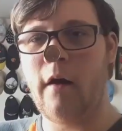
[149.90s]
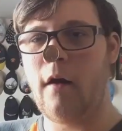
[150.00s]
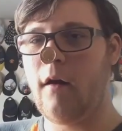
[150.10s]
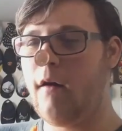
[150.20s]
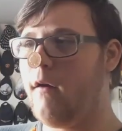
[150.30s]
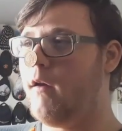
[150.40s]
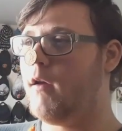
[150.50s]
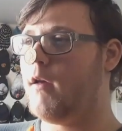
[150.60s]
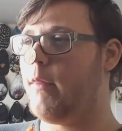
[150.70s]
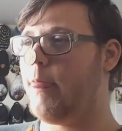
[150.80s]
said, under
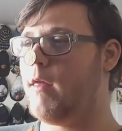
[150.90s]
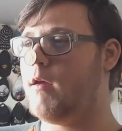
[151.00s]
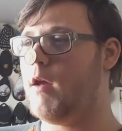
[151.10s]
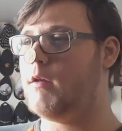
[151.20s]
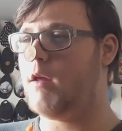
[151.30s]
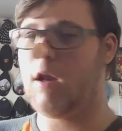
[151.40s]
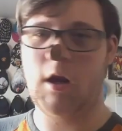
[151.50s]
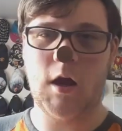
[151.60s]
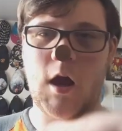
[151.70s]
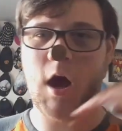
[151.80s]
all that makeup, I
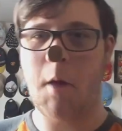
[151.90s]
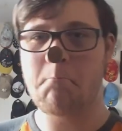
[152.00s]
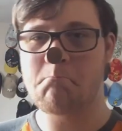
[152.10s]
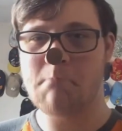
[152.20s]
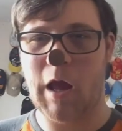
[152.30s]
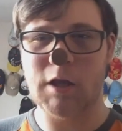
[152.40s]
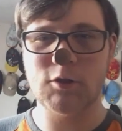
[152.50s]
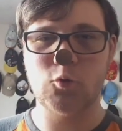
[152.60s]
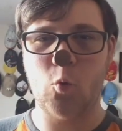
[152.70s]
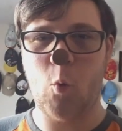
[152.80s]
said,
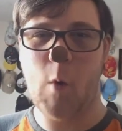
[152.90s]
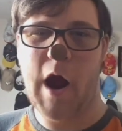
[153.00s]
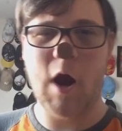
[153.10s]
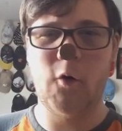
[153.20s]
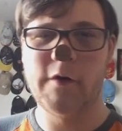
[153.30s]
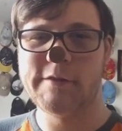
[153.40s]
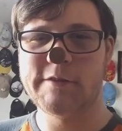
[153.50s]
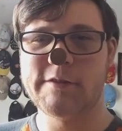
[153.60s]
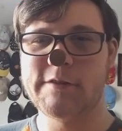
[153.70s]
bitch, where?